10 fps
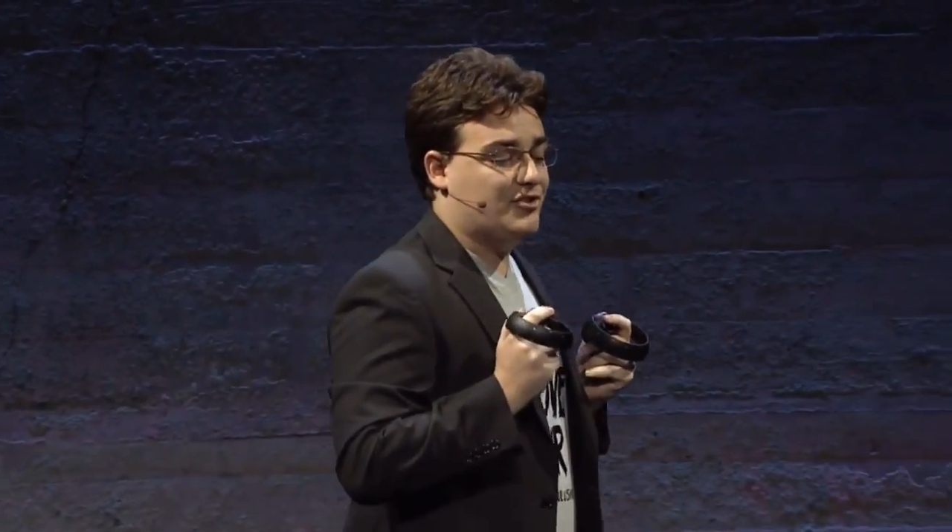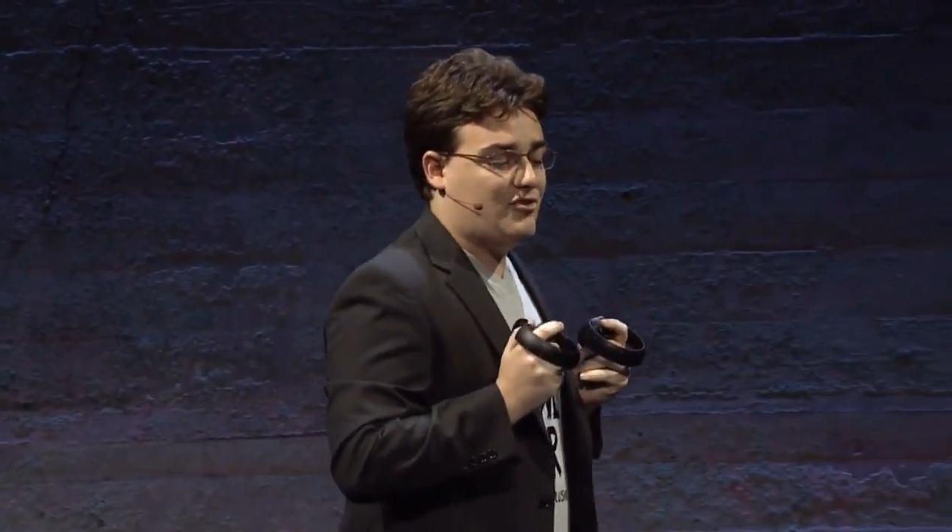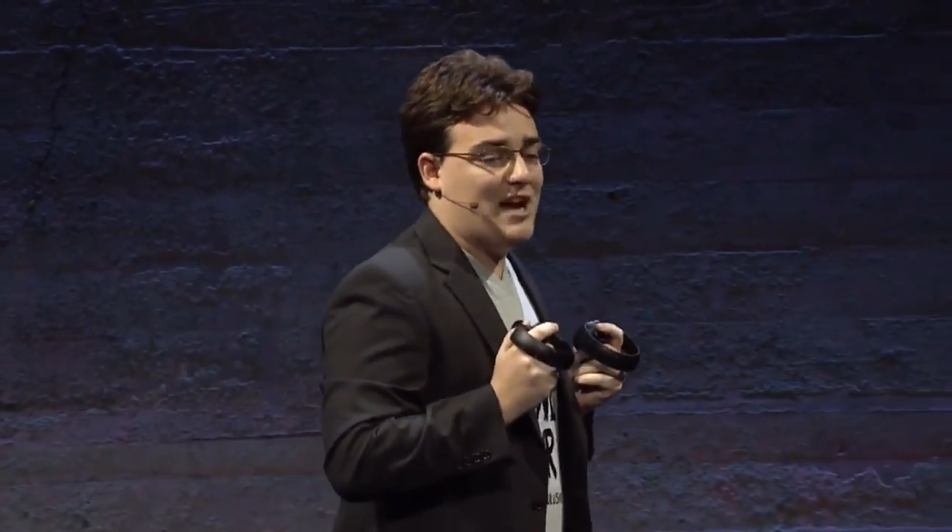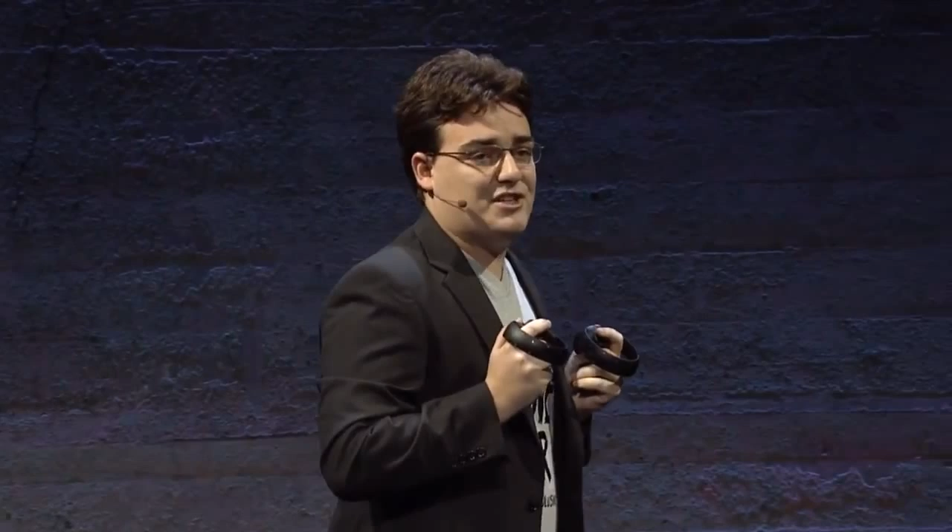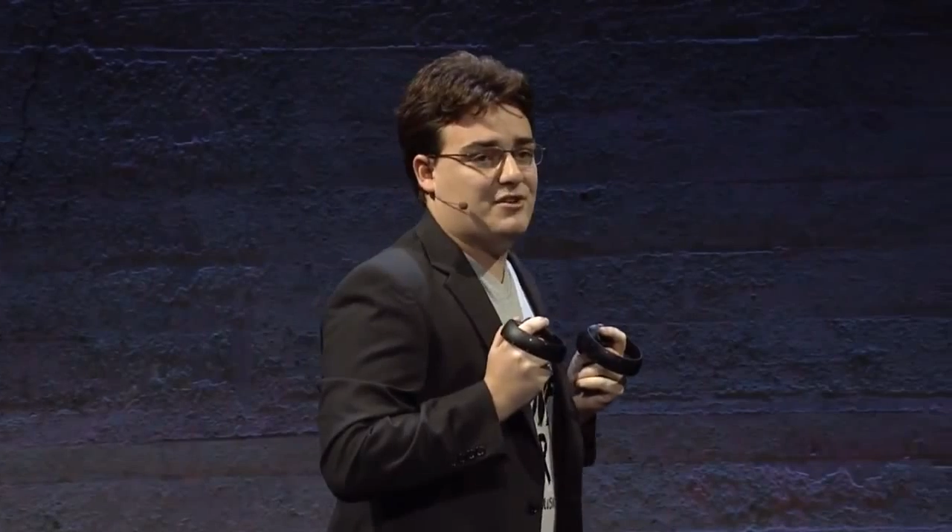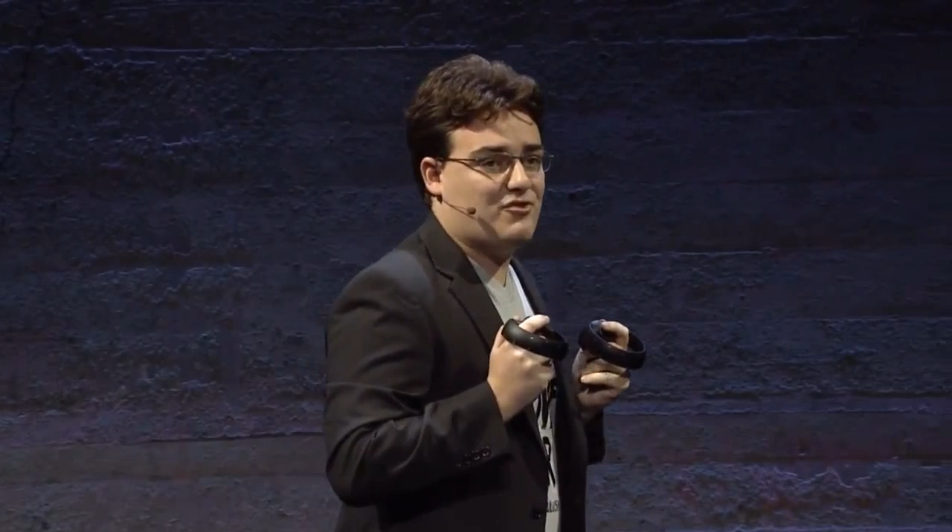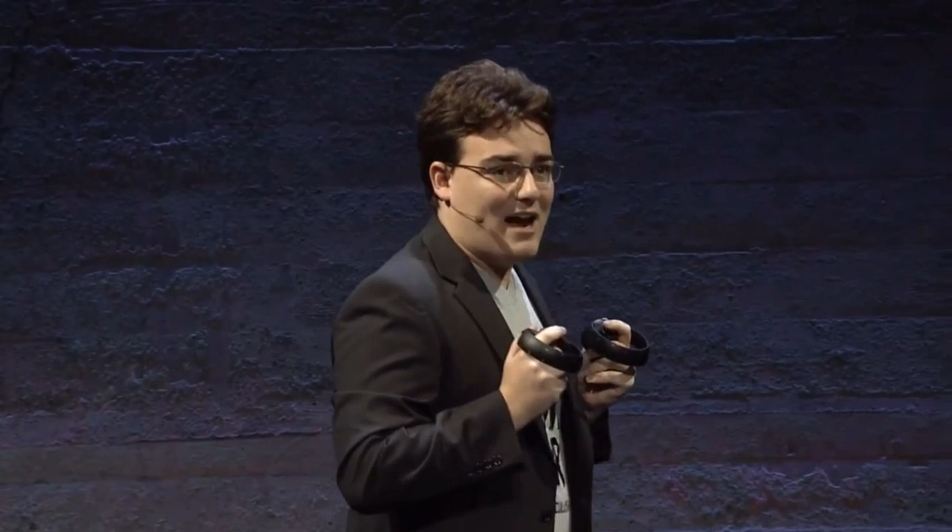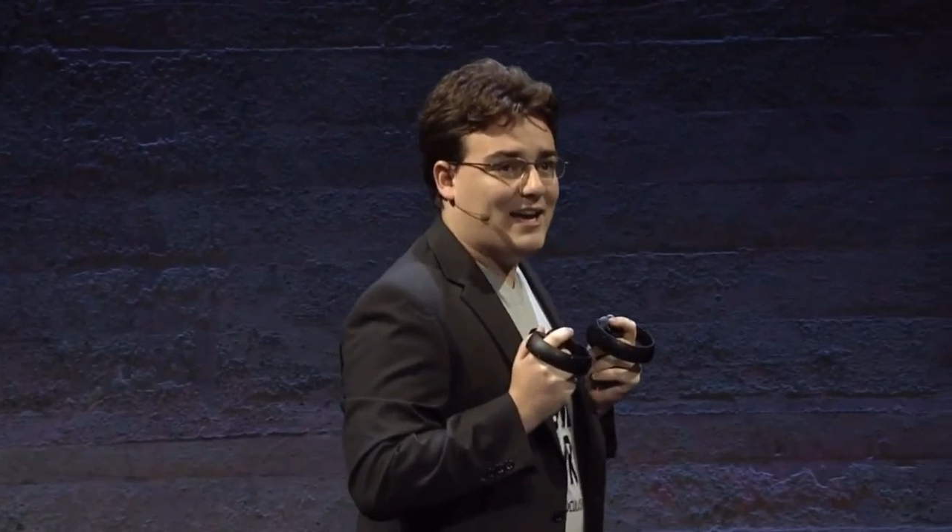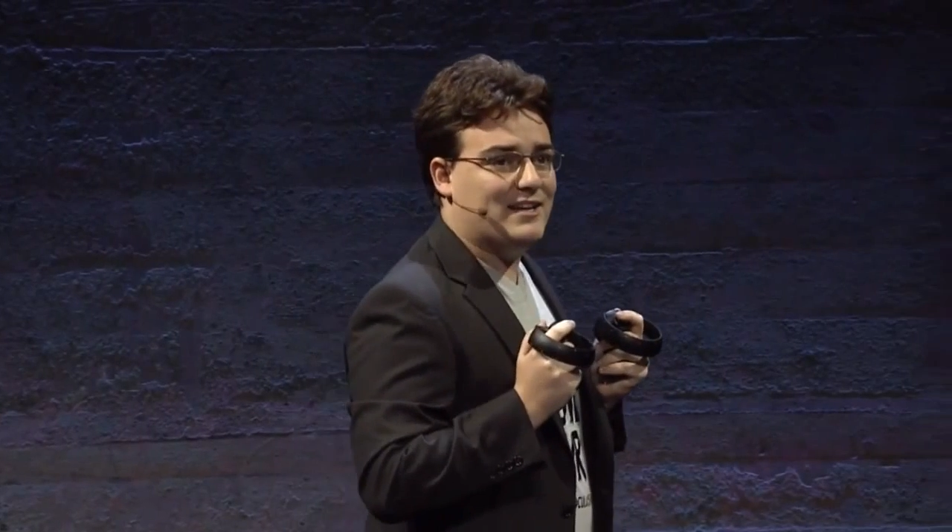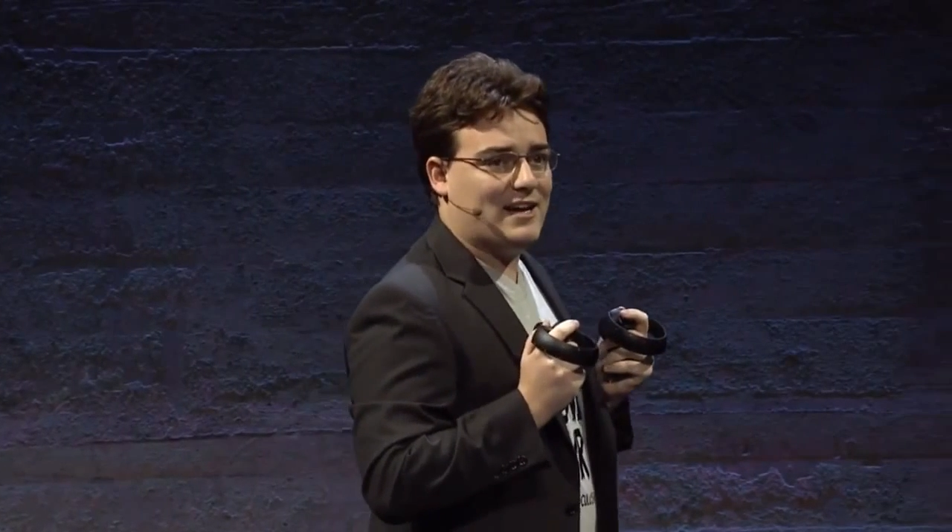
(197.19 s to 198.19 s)

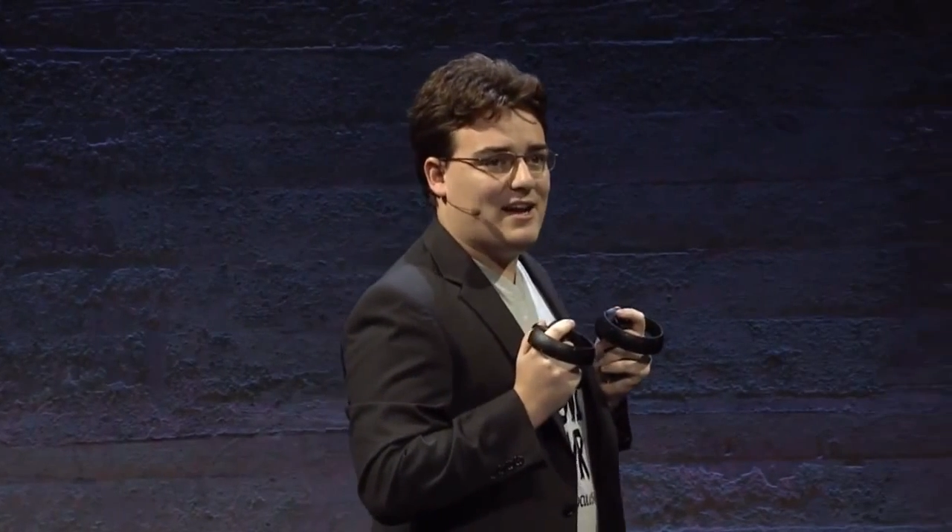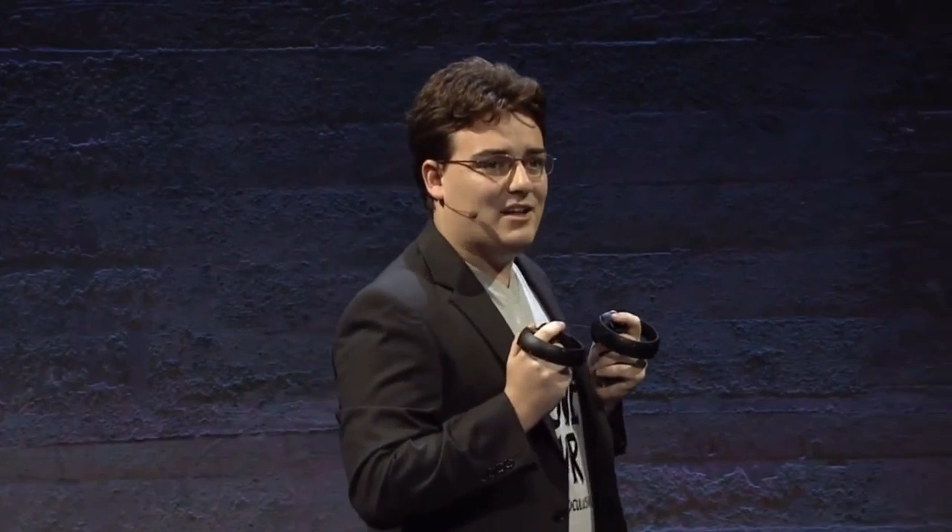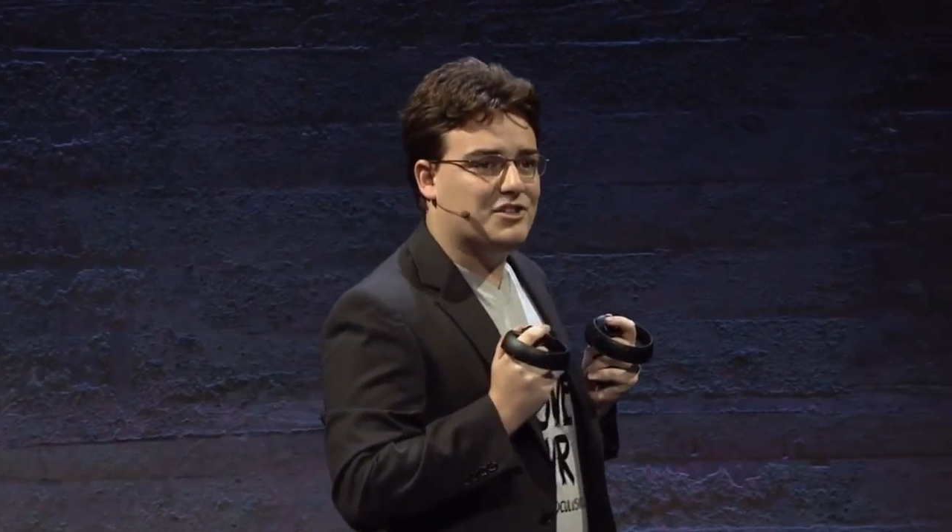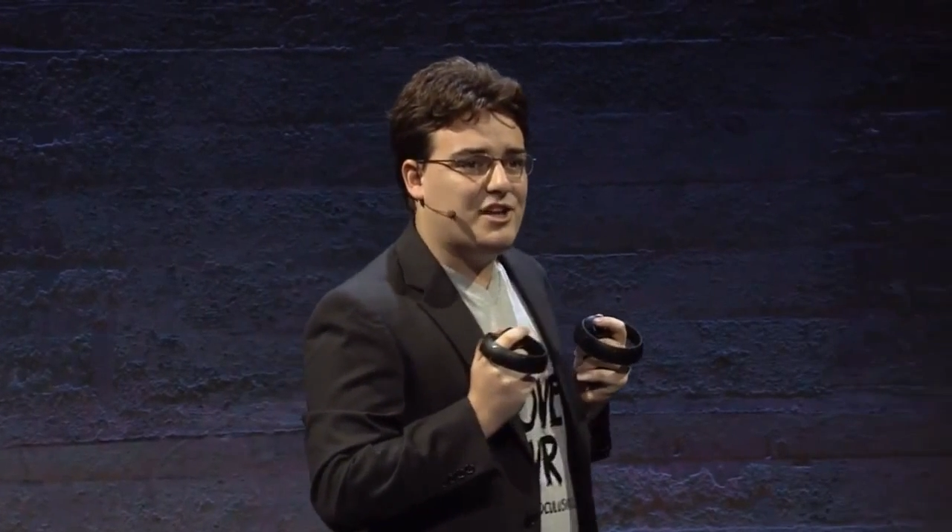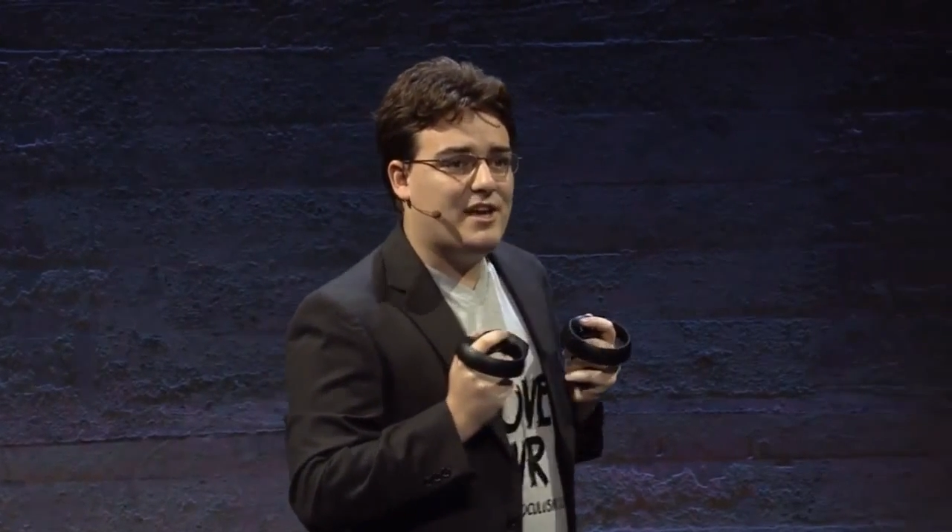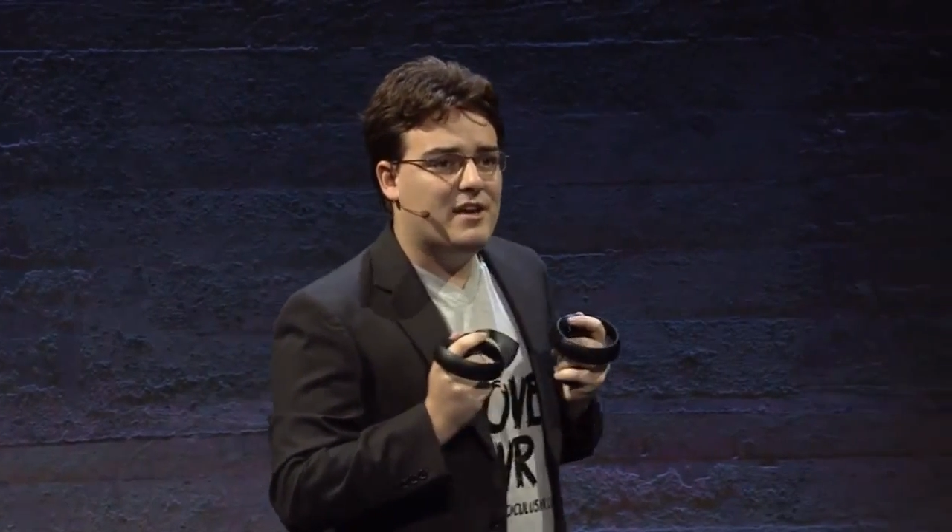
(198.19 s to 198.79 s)
tracking technology